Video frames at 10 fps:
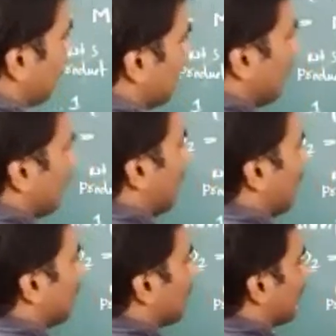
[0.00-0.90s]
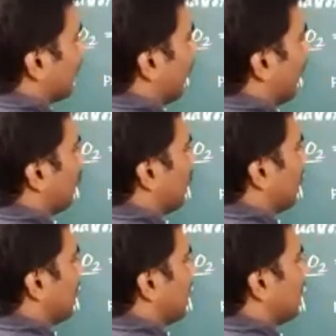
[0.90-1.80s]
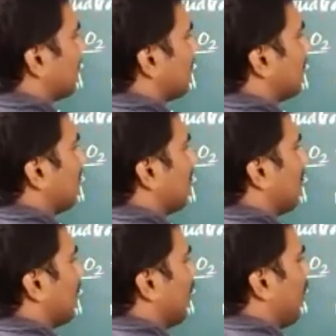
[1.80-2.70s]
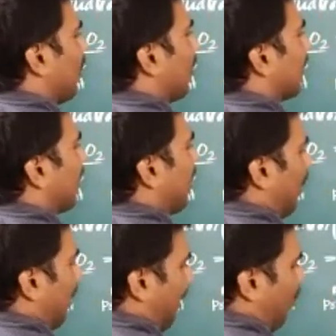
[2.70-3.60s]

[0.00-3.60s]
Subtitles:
Here LHS side how much here? Yeah.